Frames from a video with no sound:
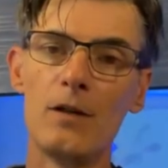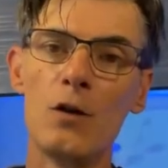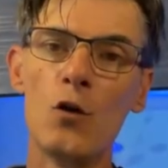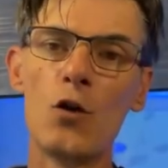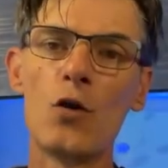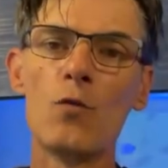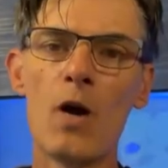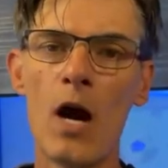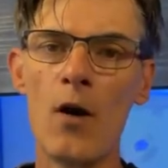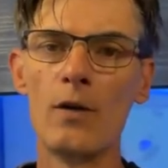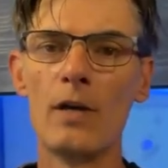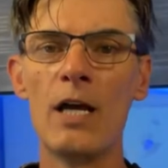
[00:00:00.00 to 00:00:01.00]
Look
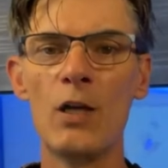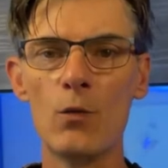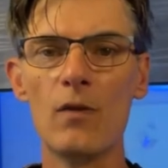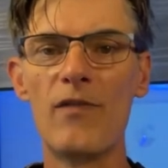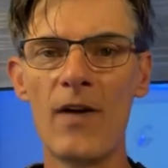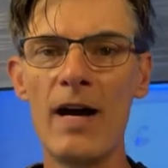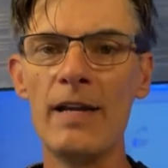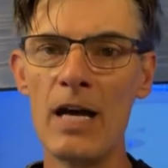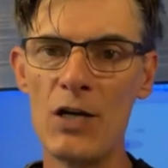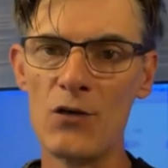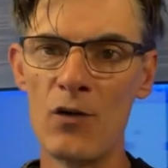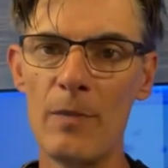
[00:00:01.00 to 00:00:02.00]
around and you will find
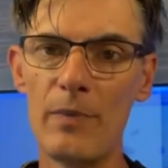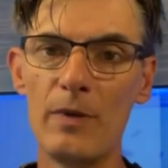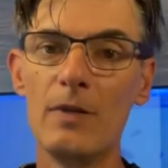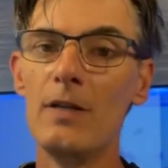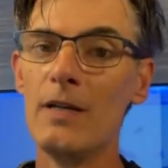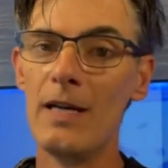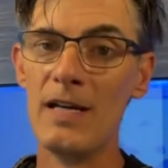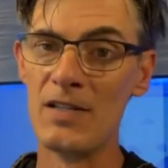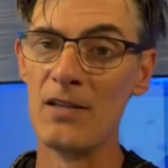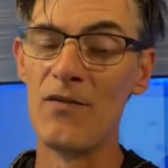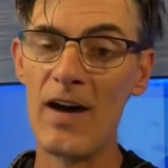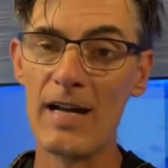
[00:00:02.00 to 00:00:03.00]
that shrimp is
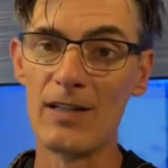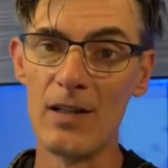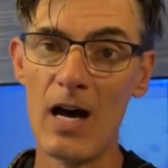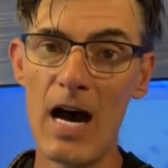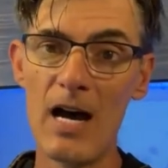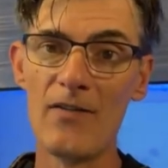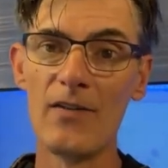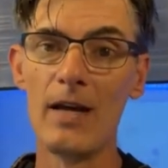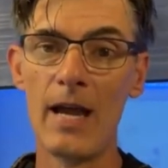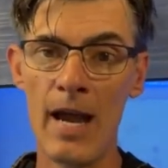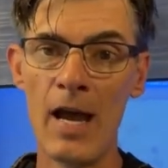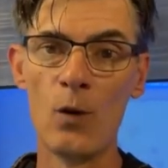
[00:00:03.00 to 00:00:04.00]
in fact alive
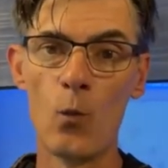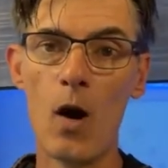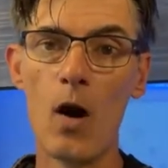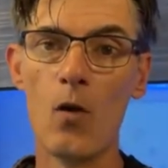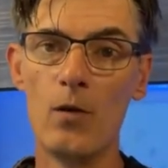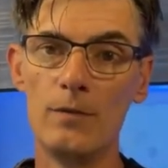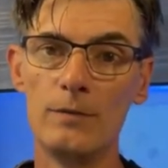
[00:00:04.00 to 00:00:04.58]
and well.